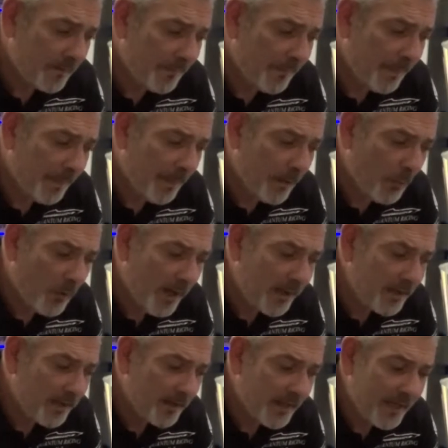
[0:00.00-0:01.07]
the way
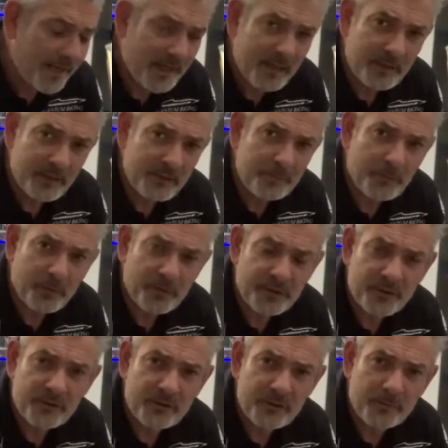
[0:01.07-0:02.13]
that they had
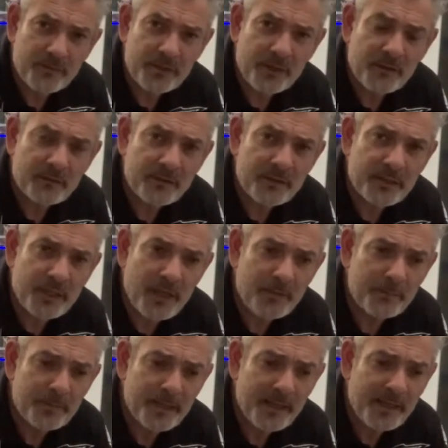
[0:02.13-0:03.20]
produced themselves as a
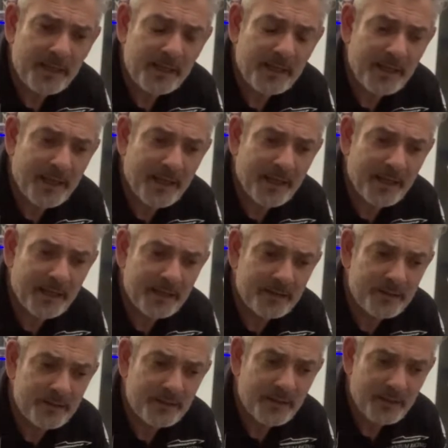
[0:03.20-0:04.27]
company
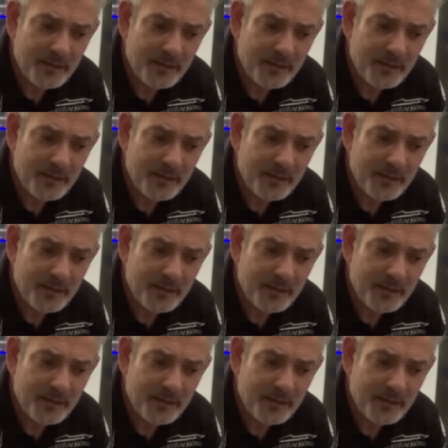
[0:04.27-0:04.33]
and